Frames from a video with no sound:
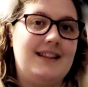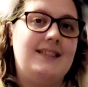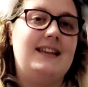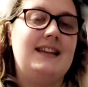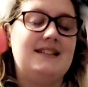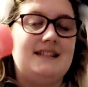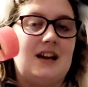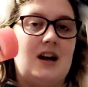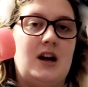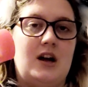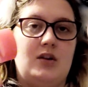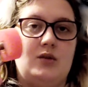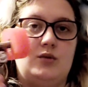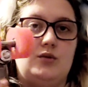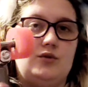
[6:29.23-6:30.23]
These are
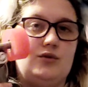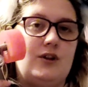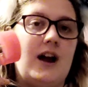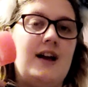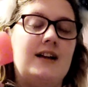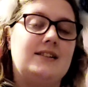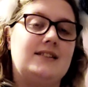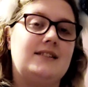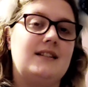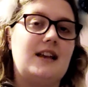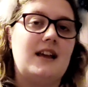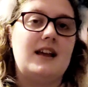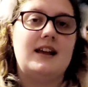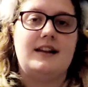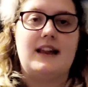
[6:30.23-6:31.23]
called trucks.
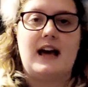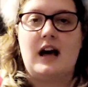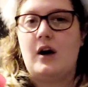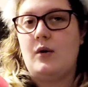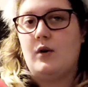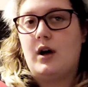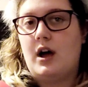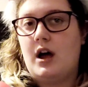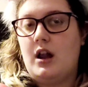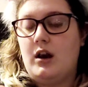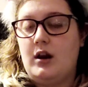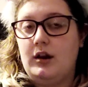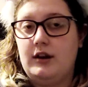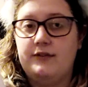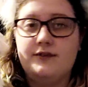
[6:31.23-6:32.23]
Now, a
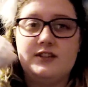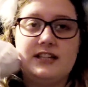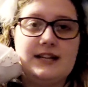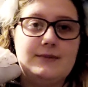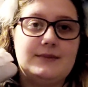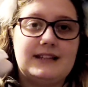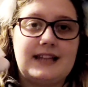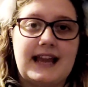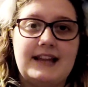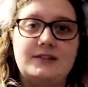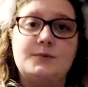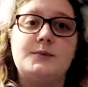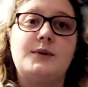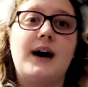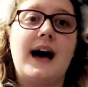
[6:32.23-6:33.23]
lot of cheap skates
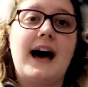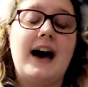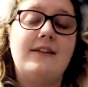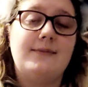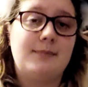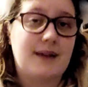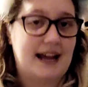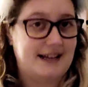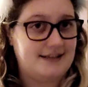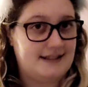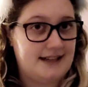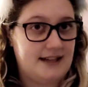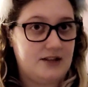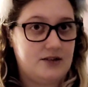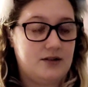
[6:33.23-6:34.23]
will have
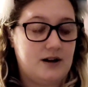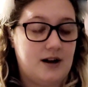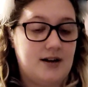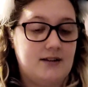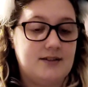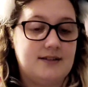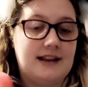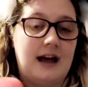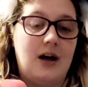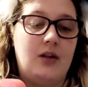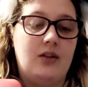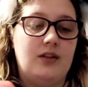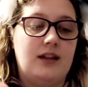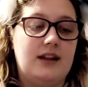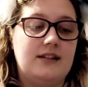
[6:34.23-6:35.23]
plastic trucks. Now,
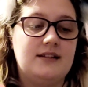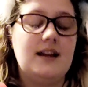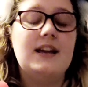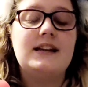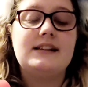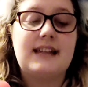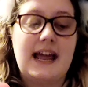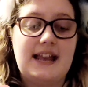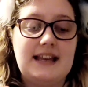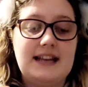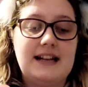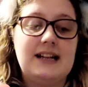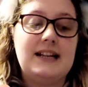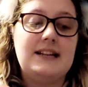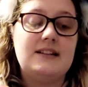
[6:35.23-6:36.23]
there's
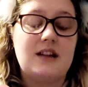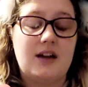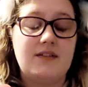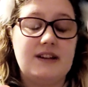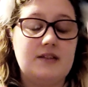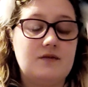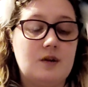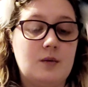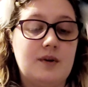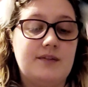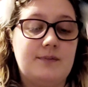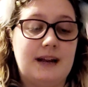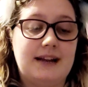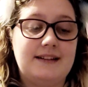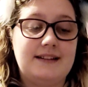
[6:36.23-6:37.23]
technically nothing wrong
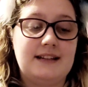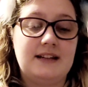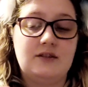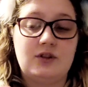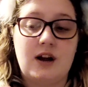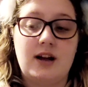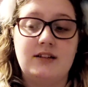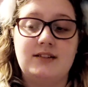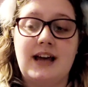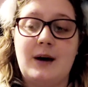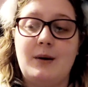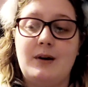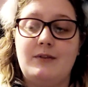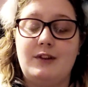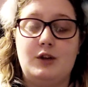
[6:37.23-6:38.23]
with plastic trucks,
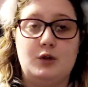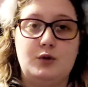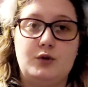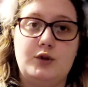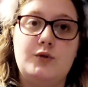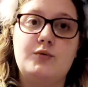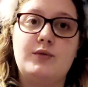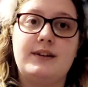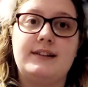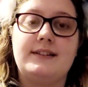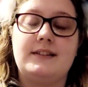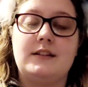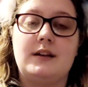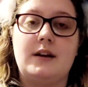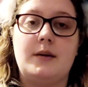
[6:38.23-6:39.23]
however, you do
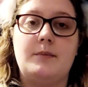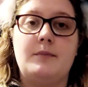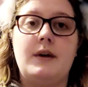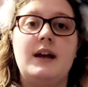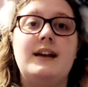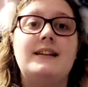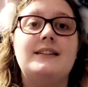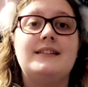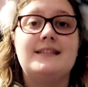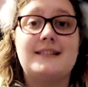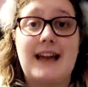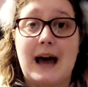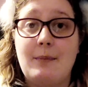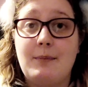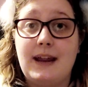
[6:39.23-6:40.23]
risk them
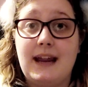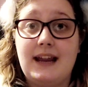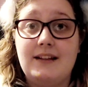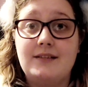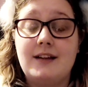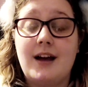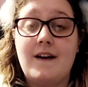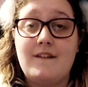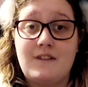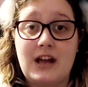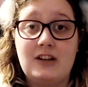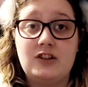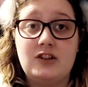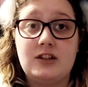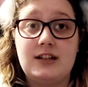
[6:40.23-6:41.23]
snapping
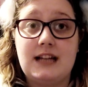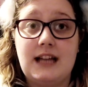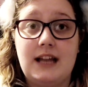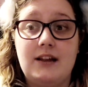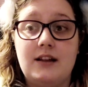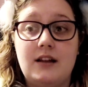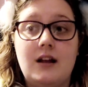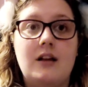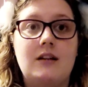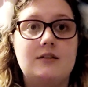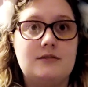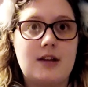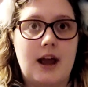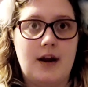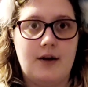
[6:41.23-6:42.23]
eventually.
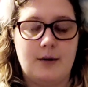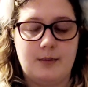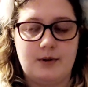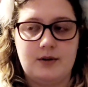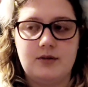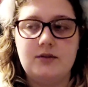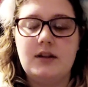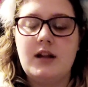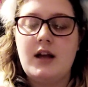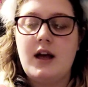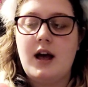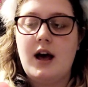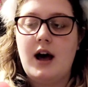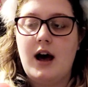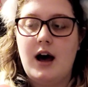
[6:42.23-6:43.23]
Terrible.
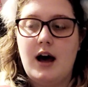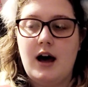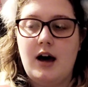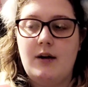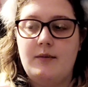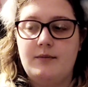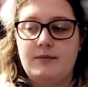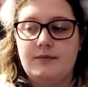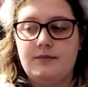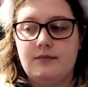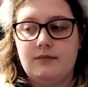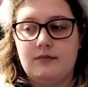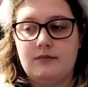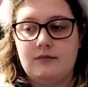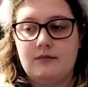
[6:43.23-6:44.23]
And
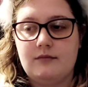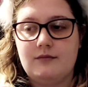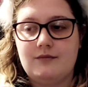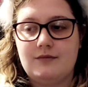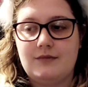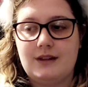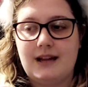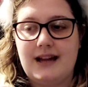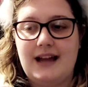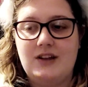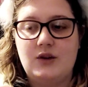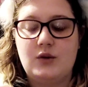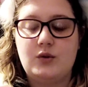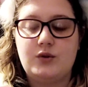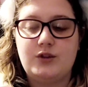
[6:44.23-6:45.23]

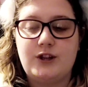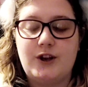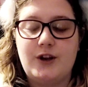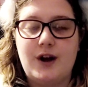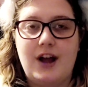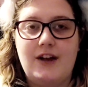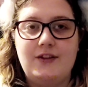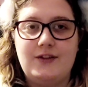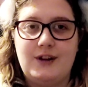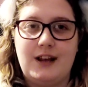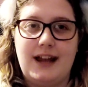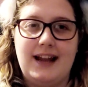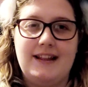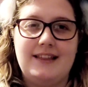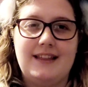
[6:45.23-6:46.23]
also, I feel
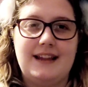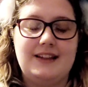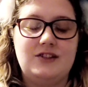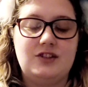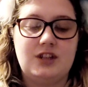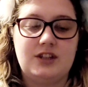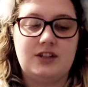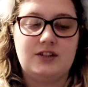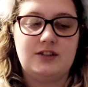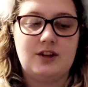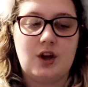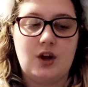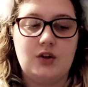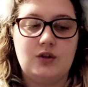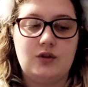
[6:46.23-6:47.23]
like they're just
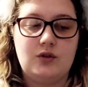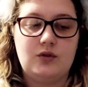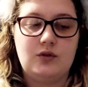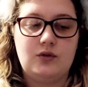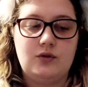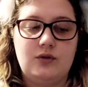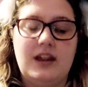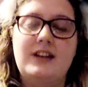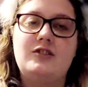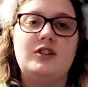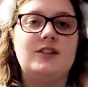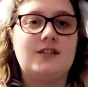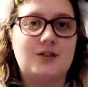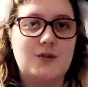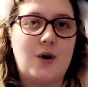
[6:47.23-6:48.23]

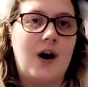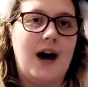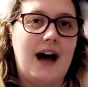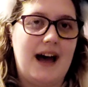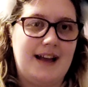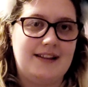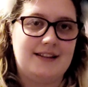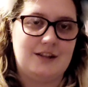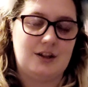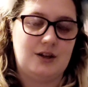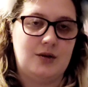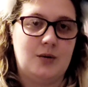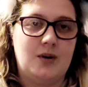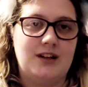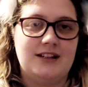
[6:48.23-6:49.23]
not as good
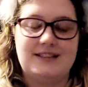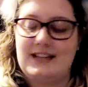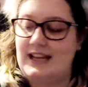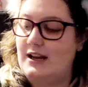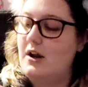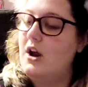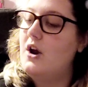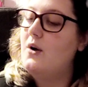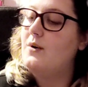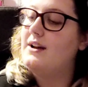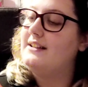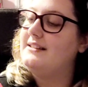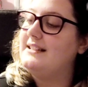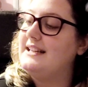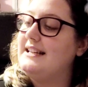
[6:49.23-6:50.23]
quality.
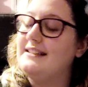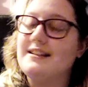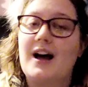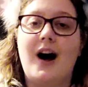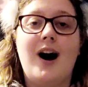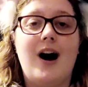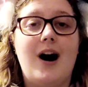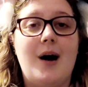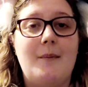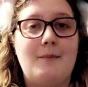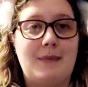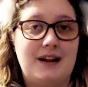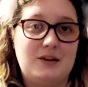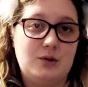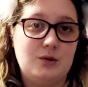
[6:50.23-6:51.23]
Whereas these are
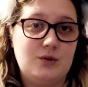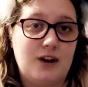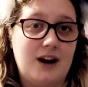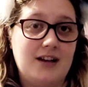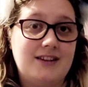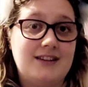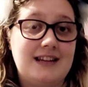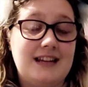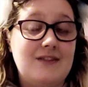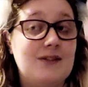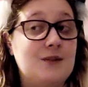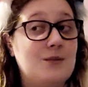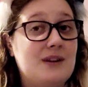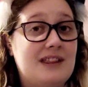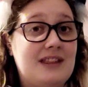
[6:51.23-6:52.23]
metal trucks,
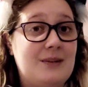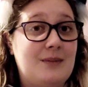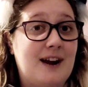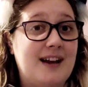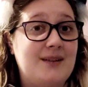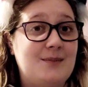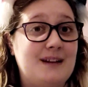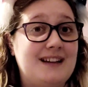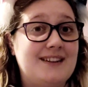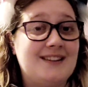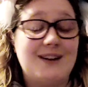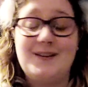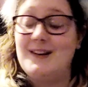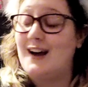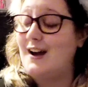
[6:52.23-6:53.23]
even with the price being
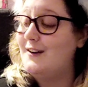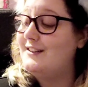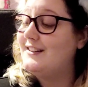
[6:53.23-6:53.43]
so low.